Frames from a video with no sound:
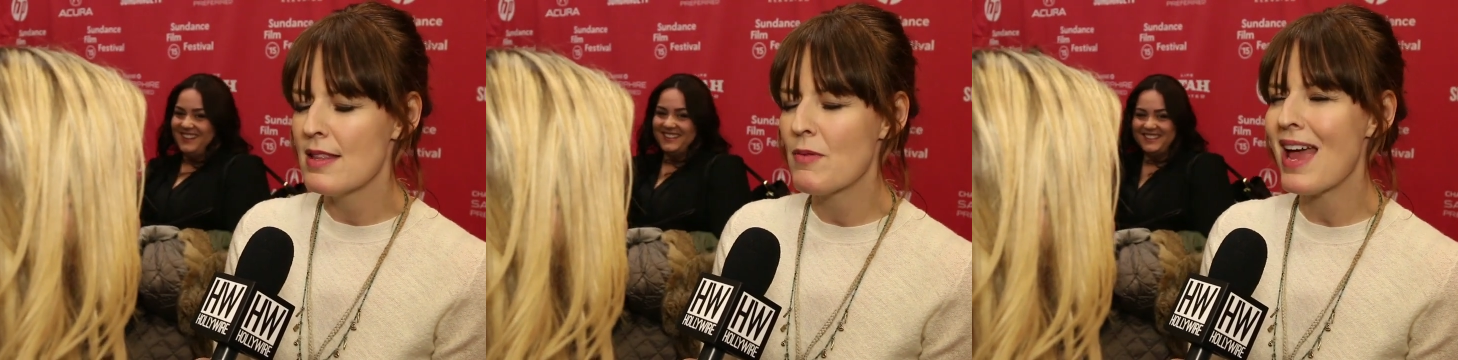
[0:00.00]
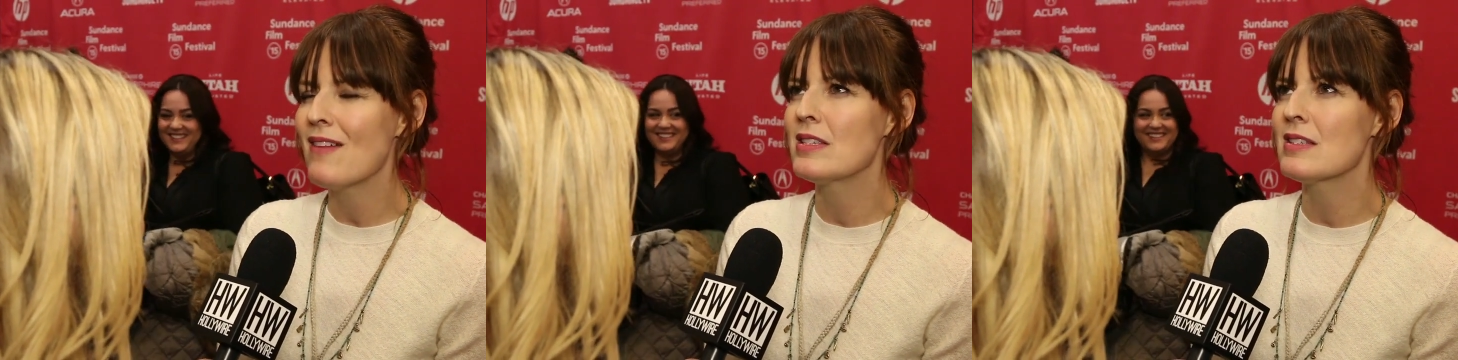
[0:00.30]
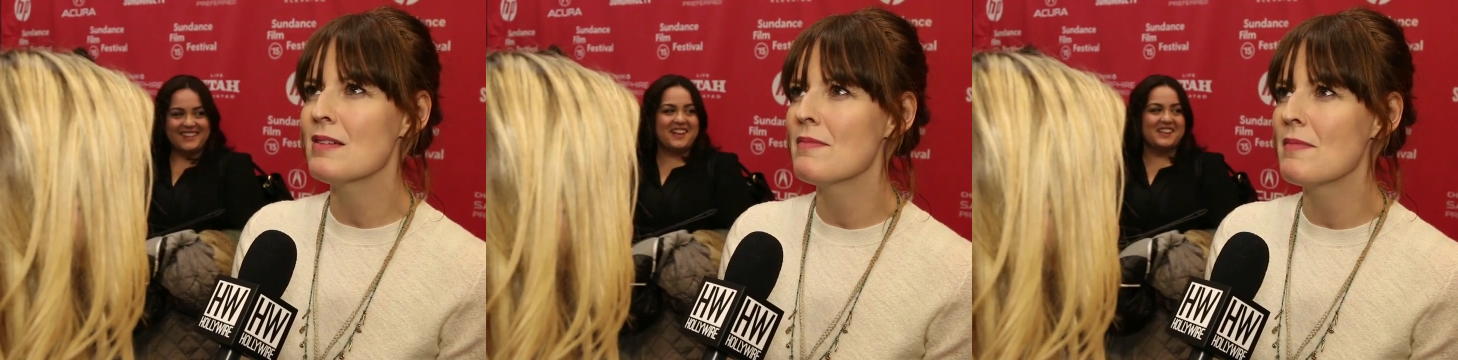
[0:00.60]
Speaker 1: We have
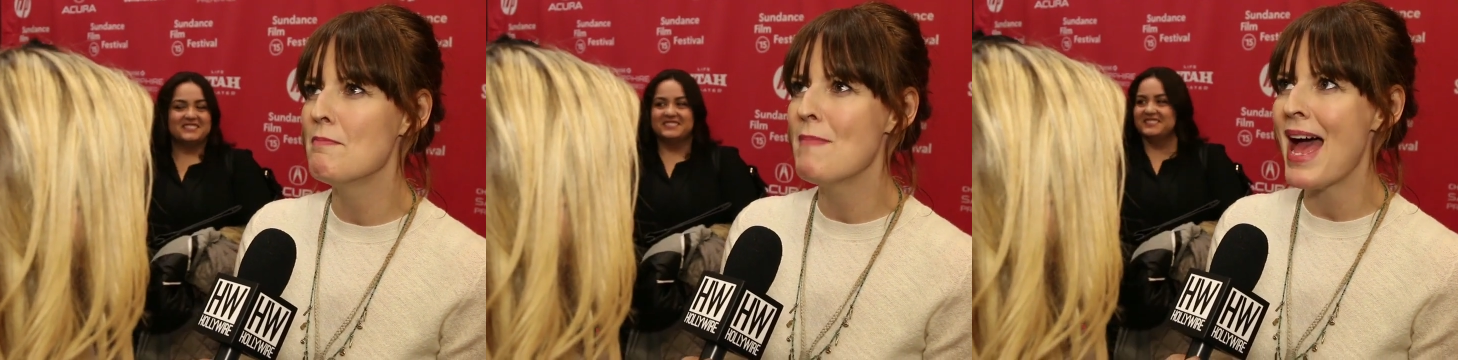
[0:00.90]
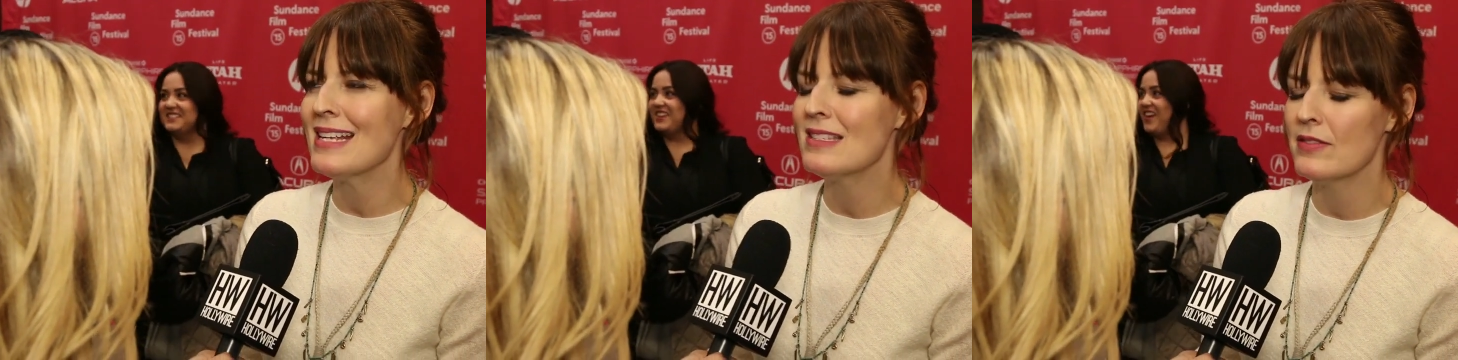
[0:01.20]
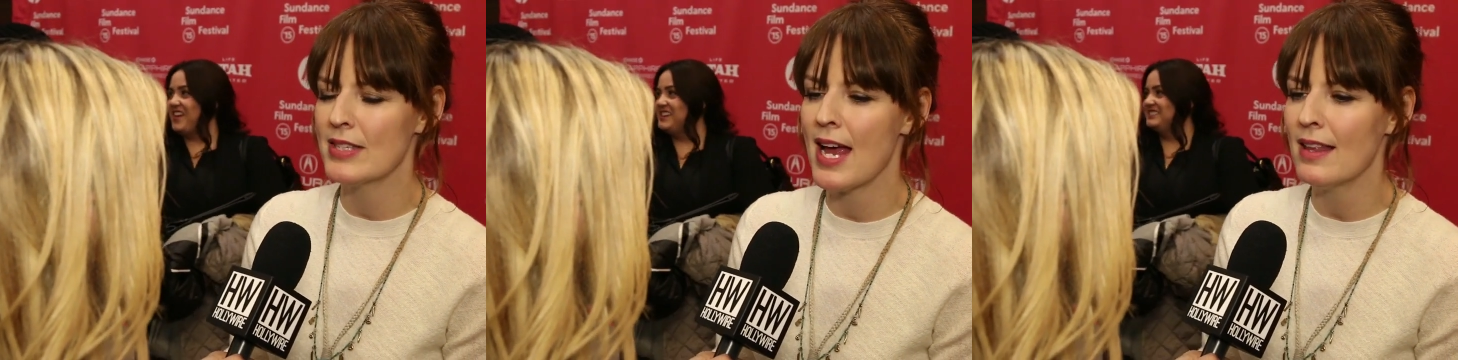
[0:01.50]
some massive
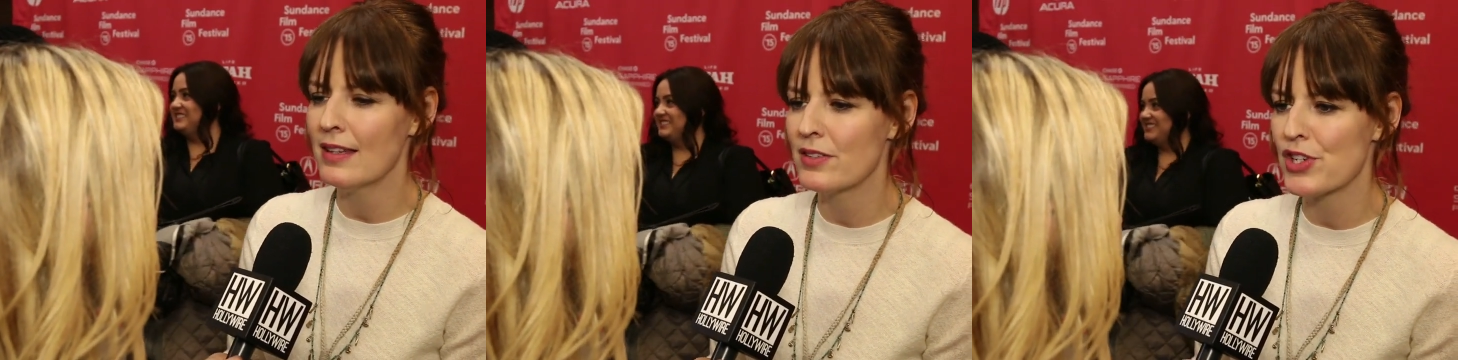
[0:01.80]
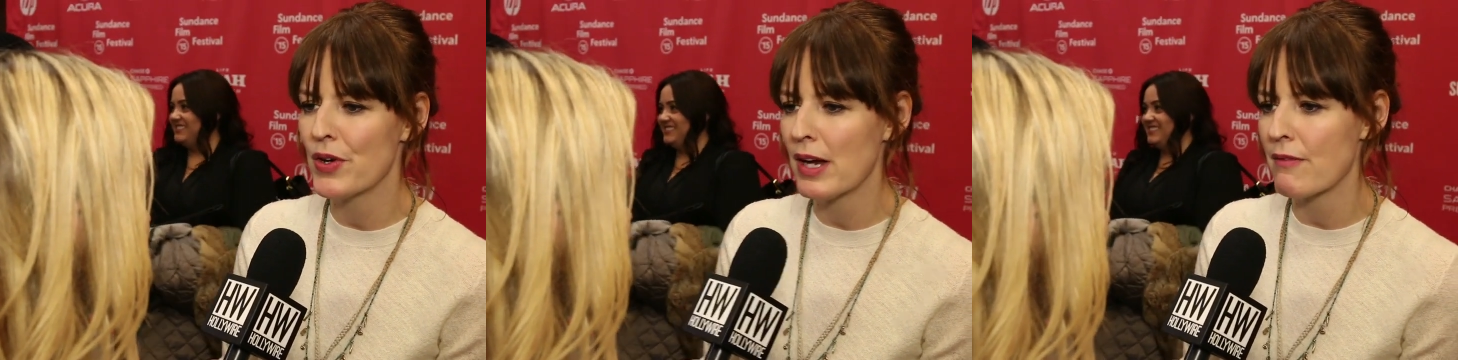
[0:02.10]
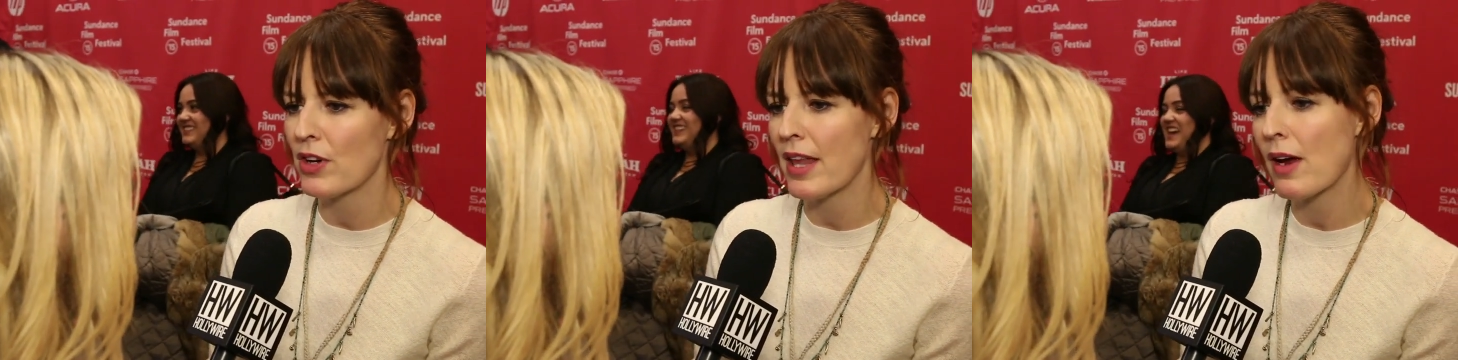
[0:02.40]
talent showing up
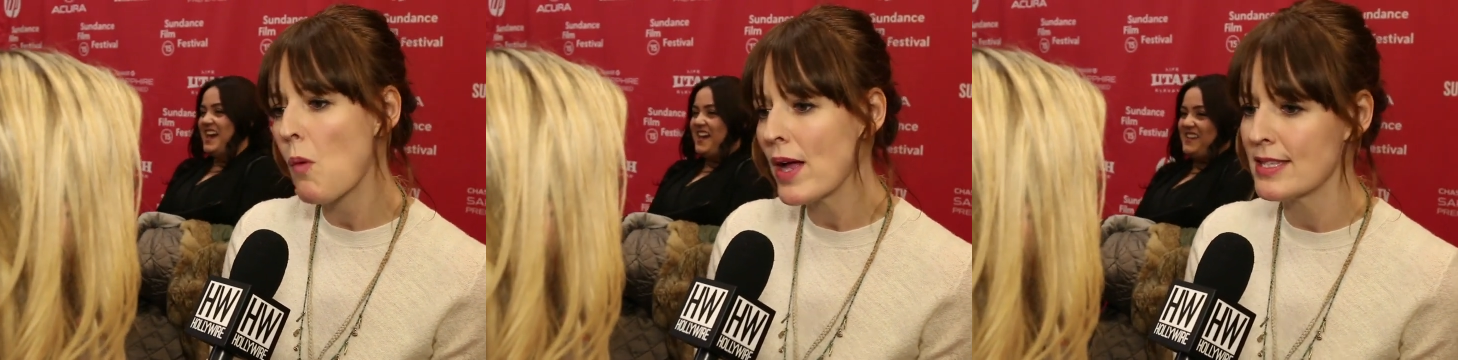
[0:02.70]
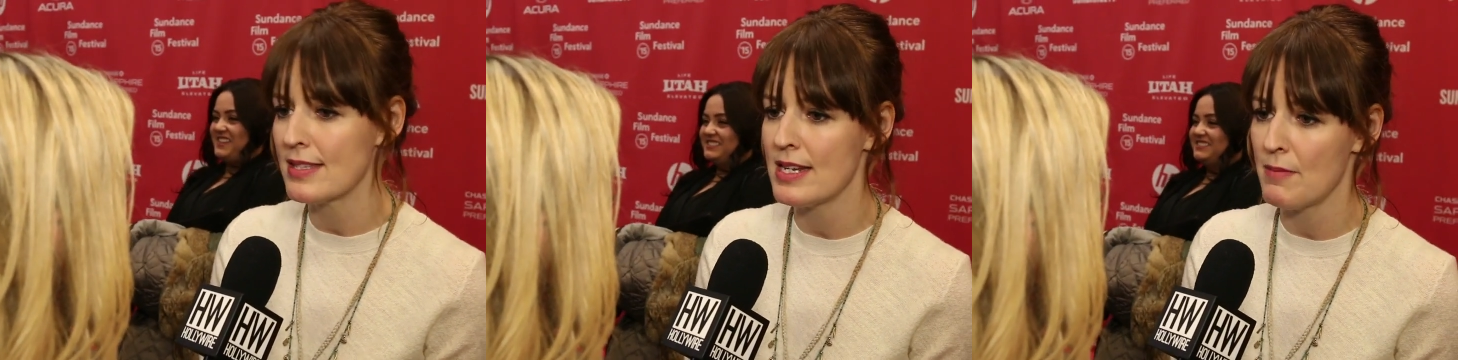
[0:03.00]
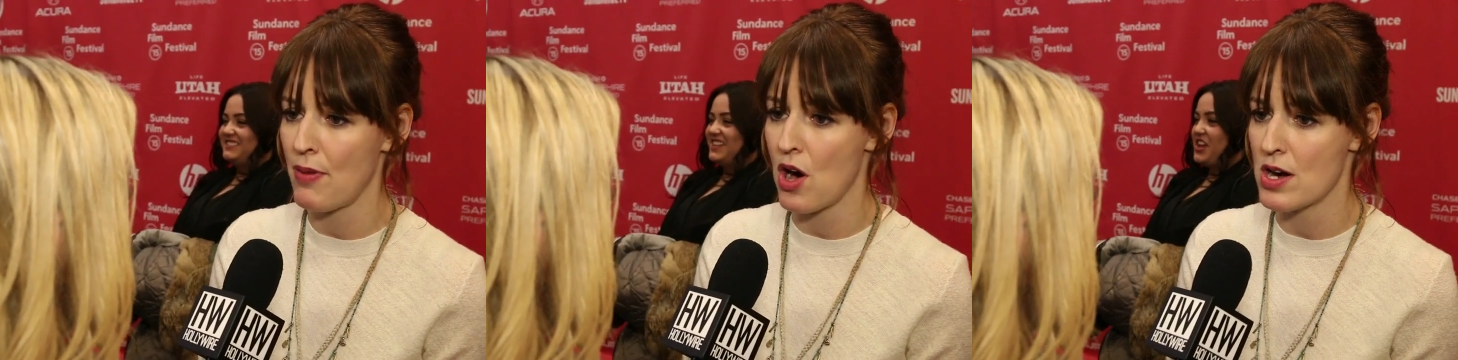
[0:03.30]
for like one scene
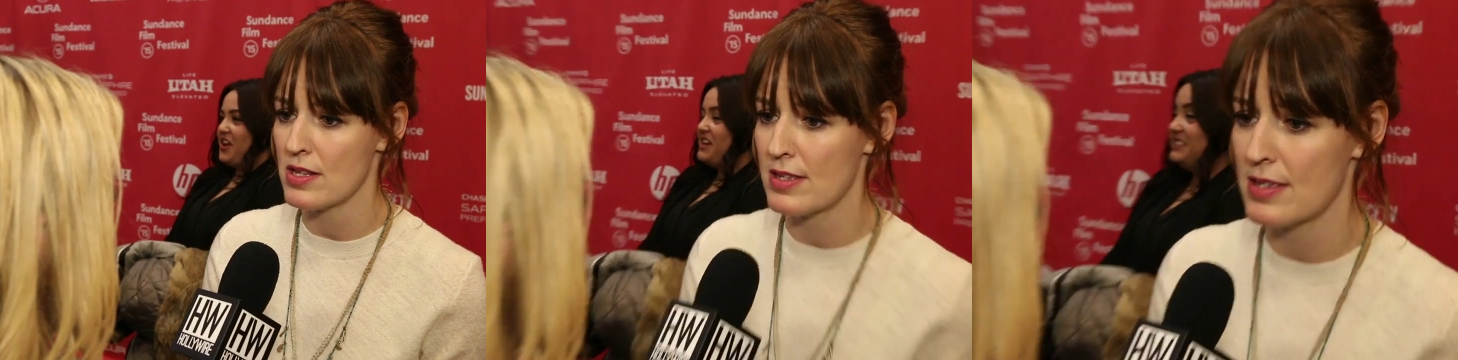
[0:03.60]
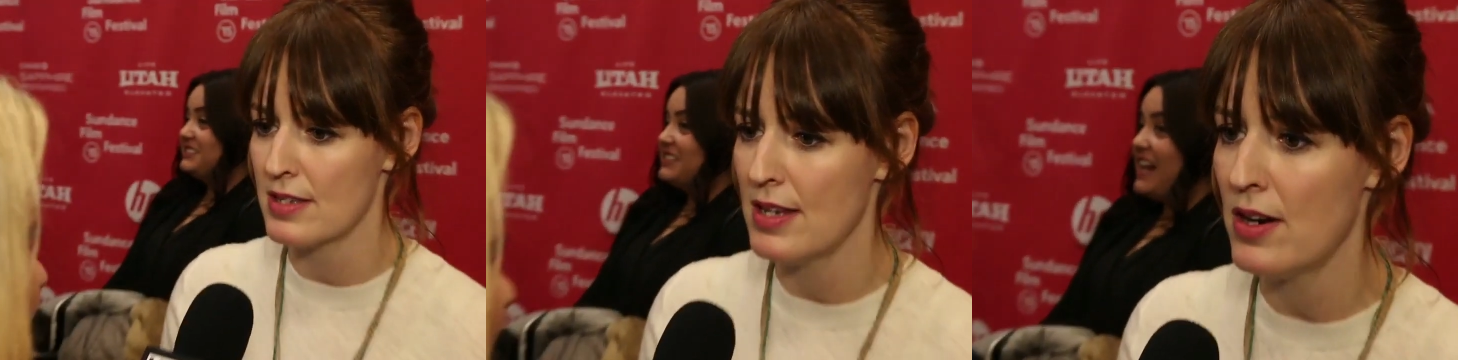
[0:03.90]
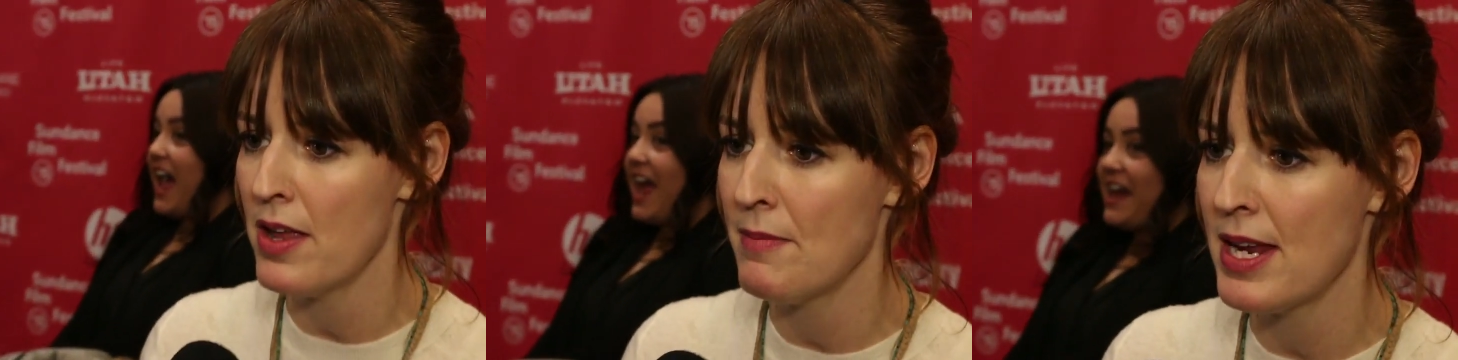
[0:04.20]
parts. You know what
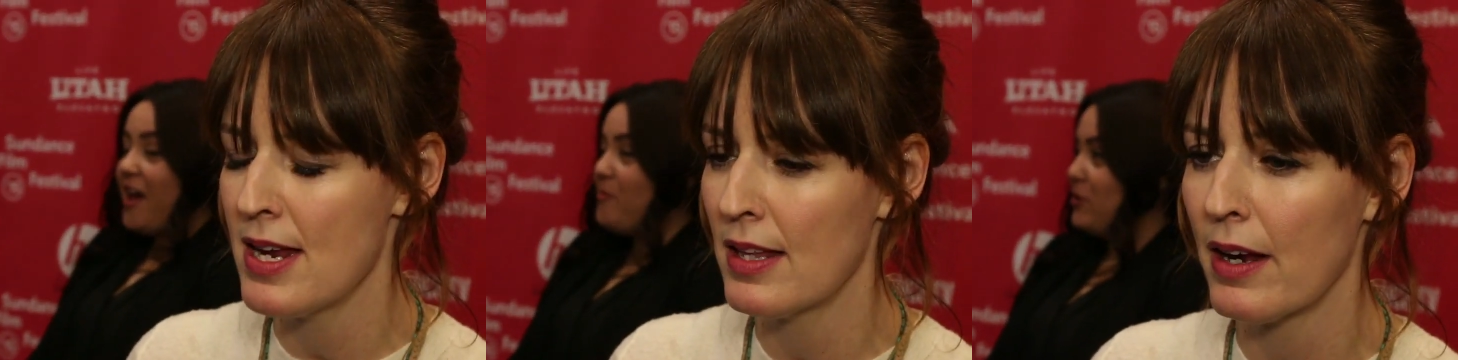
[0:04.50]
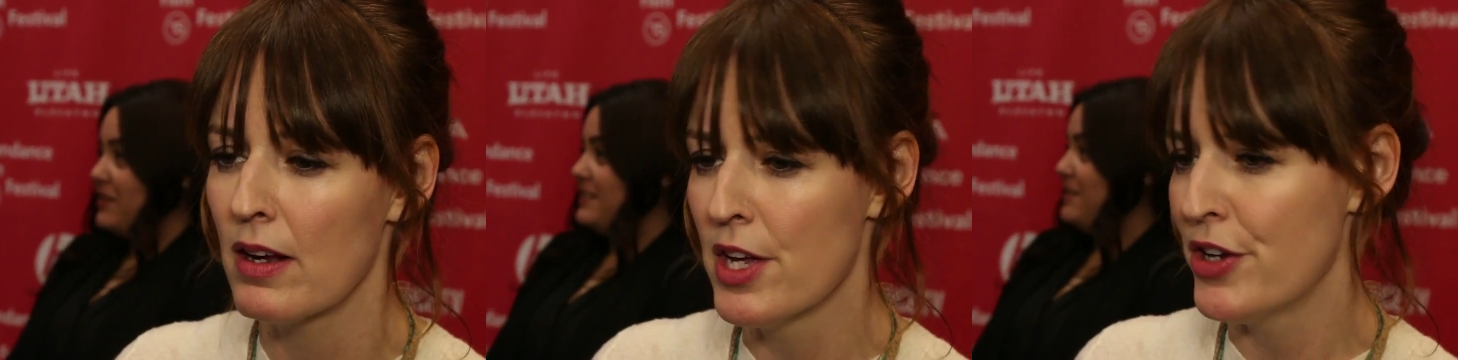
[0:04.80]
I mean? Like